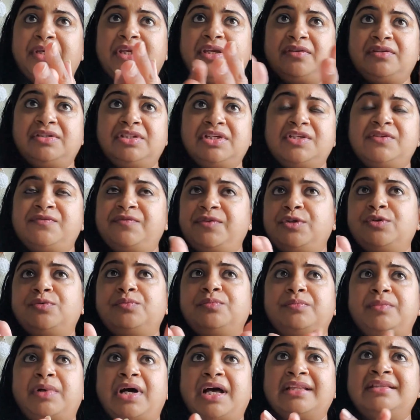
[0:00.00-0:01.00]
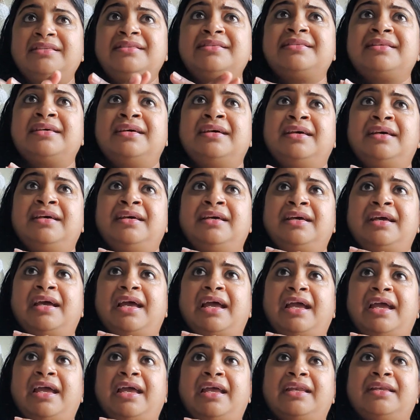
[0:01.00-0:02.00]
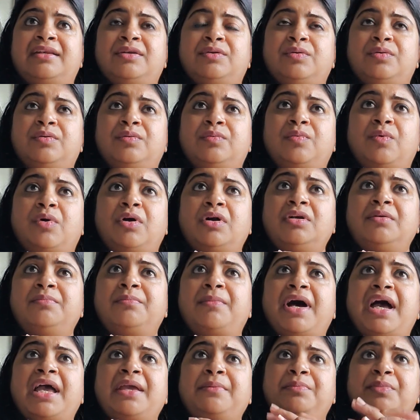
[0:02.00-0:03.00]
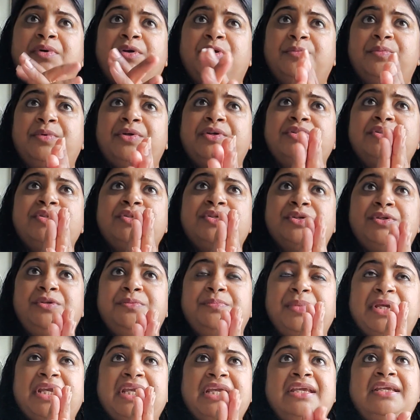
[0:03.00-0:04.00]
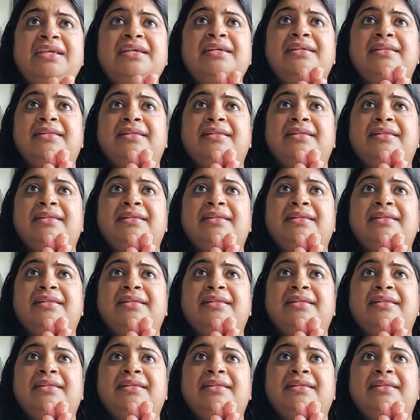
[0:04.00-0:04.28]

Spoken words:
just few months, and what my purpose should be,